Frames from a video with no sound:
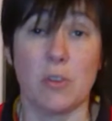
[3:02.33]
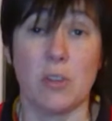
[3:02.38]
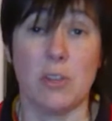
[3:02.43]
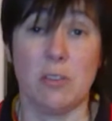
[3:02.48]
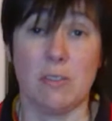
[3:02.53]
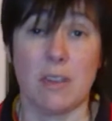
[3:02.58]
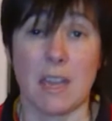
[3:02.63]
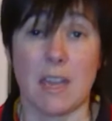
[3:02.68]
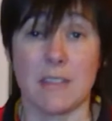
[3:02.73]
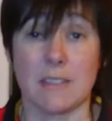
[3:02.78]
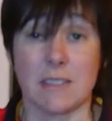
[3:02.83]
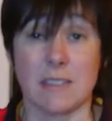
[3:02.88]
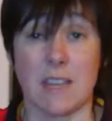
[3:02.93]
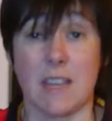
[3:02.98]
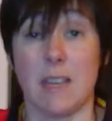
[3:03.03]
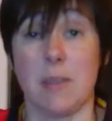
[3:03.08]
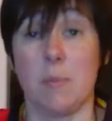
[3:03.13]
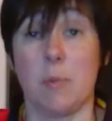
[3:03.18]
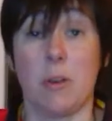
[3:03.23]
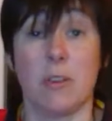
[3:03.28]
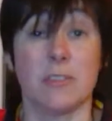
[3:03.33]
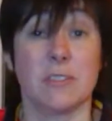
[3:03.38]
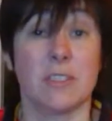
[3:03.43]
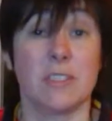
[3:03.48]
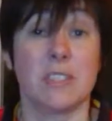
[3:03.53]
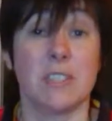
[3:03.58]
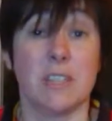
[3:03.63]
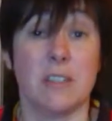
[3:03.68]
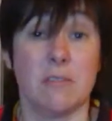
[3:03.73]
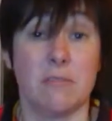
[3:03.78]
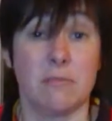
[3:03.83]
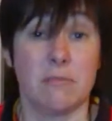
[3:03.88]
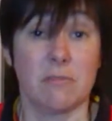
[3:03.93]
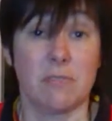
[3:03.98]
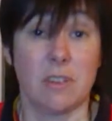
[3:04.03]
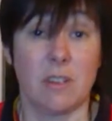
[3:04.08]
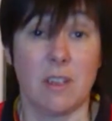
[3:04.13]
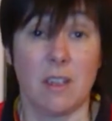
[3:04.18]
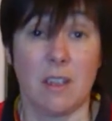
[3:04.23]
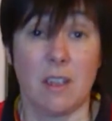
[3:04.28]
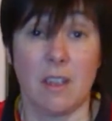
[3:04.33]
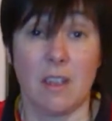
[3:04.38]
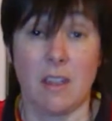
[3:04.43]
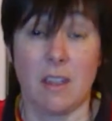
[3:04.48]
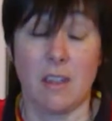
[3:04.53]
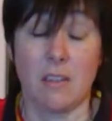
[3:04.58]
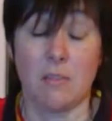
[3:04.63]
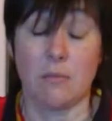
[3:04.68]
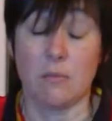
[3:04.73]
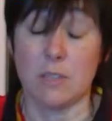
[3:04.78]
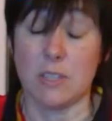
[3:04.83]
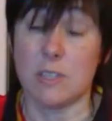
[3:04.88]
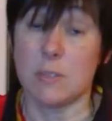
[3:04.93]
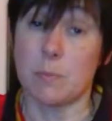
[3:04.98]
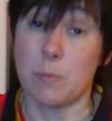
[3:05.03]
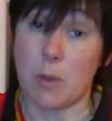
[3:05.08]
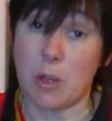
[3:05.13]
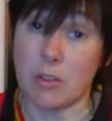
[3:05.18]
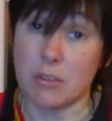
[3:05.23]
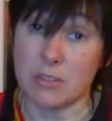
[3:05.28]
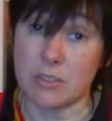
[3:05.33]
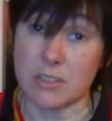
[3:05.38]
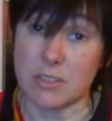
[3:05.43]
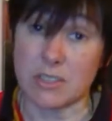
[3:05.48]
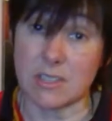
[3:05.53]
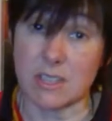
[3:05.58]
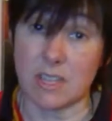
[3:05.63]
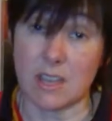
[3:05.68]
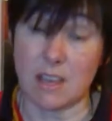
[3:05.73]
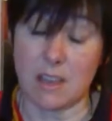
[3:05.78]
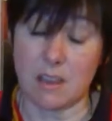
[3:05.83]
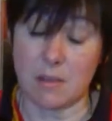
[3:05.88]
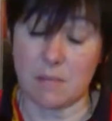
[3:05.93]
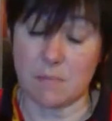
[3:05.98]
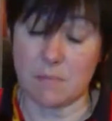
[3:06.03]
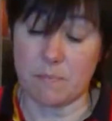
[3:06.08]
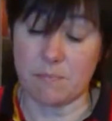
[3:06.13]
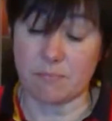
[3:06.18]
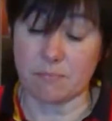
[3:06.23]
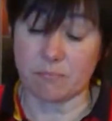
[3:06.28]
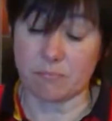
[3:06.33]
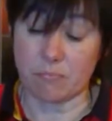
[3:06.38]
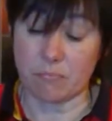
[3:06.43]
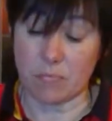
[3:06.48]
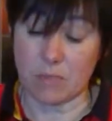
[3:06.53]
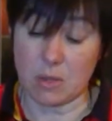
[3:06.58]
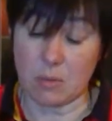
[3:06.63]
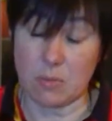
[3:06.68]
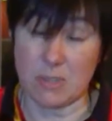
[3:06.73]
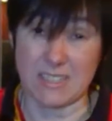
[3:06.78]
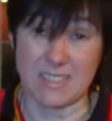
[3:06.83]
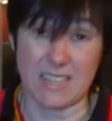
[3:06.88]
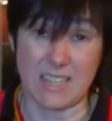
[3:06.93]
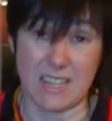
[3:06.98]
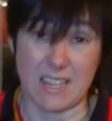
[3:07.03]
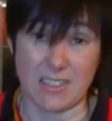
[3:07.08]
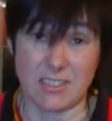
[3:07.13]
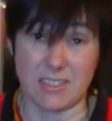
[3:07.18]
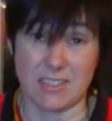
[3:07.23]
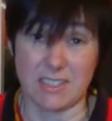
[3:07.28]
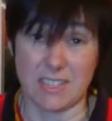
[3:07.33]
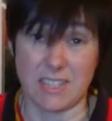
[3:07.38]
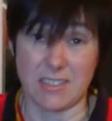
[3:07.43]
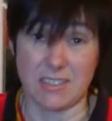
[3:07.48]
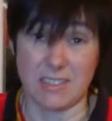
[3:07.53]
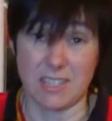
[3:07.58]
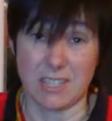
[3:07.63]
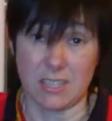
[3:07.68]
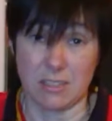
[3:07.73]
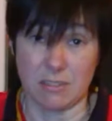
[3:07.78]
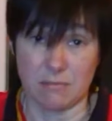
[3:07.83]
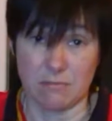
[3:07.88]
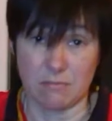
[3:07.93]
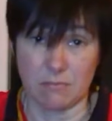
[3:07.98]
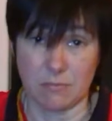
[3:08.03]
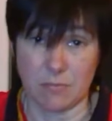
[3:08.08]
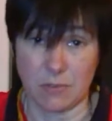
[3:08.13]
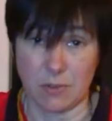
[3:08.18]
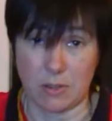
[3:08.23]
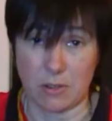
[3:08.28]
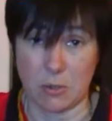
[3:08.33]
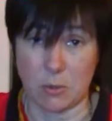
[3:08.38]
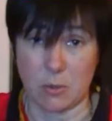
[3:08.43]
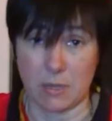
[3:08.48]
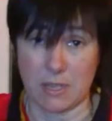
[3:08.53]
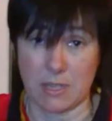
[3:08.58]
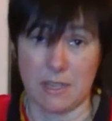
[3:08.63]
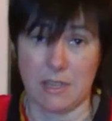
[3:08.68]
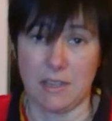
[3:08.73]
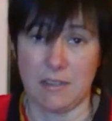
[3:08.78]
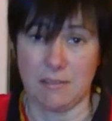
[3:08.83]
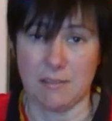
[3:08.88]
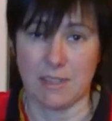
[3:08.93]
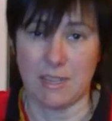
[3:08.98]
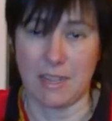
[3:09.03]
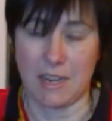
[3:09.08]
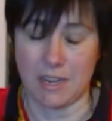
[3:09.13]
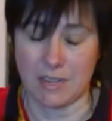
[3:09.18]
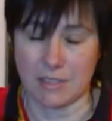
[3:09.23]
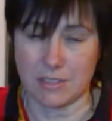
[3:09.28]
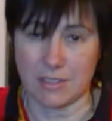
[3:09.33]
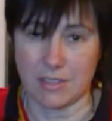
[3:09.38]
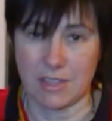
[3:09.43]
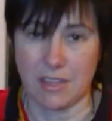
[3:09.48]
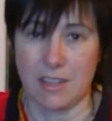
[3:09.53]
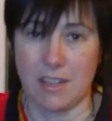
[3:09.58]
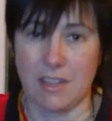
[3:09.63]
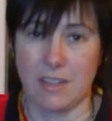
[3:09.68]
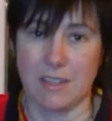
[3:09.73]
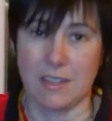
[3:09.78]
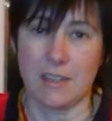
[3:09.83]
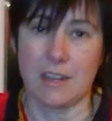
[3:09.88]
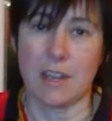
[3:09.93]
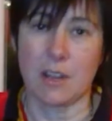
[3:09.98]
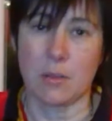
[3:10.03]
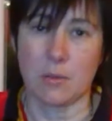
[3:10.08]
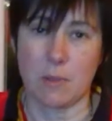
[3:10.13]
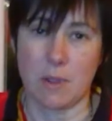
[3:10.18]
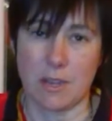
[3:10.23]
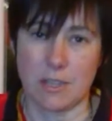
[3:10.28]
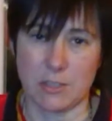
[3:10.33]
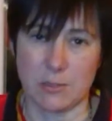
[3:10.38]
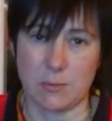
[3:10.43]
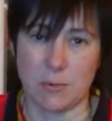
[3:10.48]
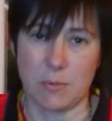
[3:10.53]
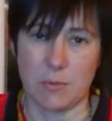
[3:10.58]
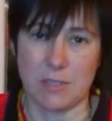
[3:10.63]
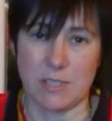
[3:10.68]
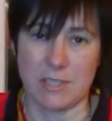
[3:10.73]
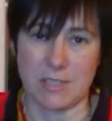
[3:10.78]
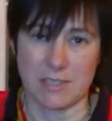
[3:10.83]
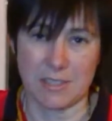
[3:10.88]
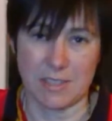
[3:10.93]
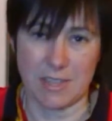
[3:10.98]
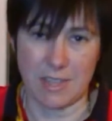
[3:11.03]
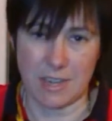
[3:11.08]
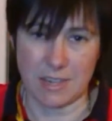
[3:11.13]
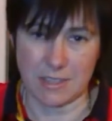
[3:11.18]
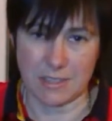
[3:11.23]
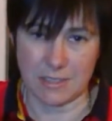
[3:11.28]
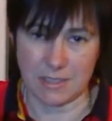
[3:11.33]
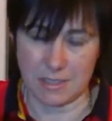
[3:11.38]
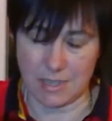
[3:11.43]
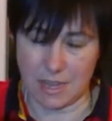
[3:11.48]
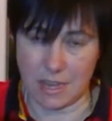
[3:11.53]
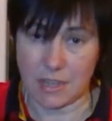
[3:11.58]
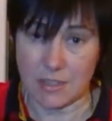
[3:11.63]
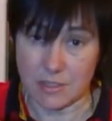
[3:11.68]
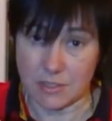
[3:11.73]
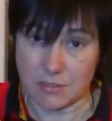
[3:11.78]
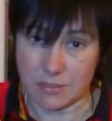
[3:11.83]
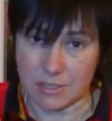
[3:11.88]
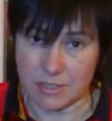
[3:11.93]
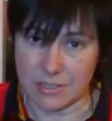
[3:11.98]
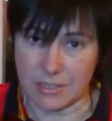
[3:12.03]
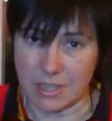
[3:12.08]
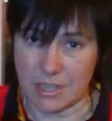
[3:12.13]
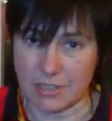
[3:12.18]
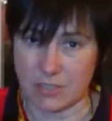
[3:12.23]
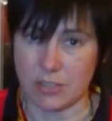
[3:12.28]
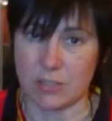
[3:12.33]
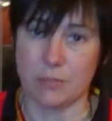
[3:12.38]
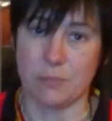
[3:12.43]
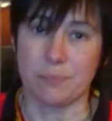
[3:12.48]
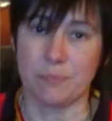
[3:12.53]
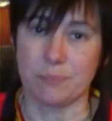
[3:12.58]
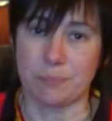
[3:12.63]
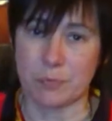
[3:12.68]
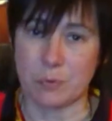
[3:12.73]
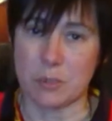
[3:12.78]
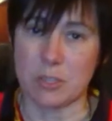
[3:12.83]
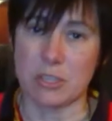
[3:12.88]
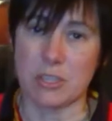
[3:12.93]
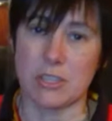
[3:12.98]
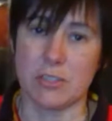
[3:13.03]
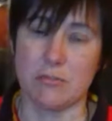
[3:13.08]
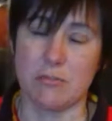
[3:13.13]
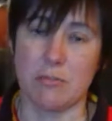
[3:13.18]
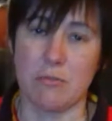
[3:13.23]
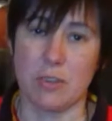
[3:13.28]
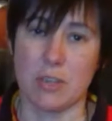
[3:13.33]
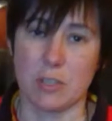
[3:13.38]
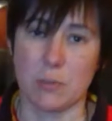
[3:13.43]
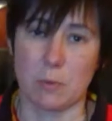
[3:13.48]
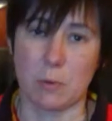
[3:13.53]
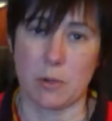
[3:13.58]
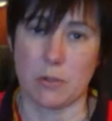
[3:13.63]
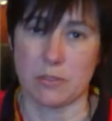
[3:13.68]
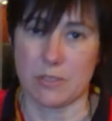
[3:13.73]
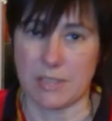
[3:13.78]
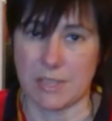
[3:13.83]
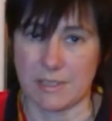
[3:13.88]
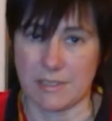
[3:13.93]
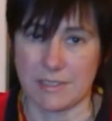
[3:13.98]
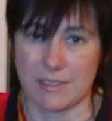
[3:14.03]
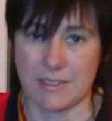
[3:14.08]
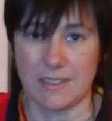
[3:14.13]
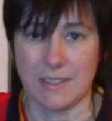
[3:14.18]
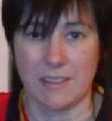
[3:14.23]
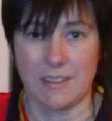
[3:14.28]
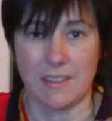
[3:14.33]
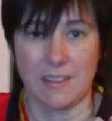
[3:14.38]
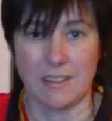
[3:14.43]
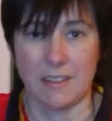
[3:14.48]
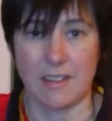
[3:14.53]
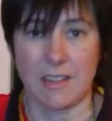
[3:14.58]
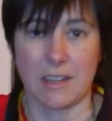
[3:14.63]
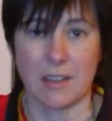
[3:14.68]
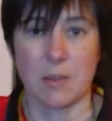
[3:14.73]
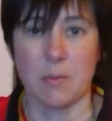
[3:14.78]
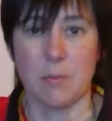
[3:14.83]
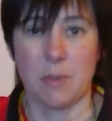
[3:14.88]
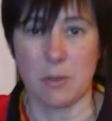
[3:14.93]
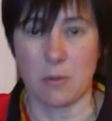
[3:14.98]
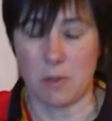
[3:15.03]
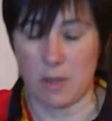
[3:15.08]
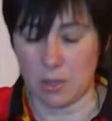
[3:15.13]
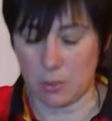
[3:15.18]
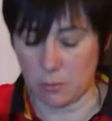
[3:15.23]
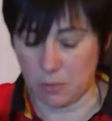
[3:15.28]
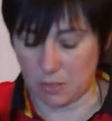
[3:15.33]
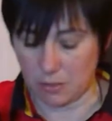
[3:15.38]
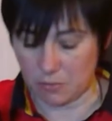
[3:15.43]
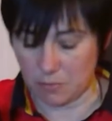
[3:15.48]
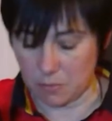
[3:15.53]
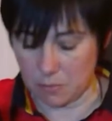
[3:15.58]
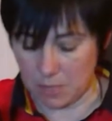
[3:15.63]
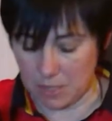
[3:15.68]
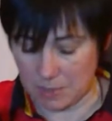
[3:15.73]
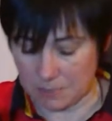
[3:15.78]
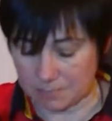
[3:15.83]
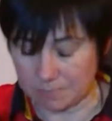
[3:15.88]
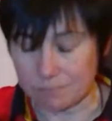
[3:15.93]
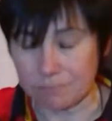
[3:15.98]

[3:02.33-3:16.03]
you get a positive response. But I say I just tend to very quickly connect. Likewise, when we disconnect at the end of the session, which is reverse process, that can be quite quick for me.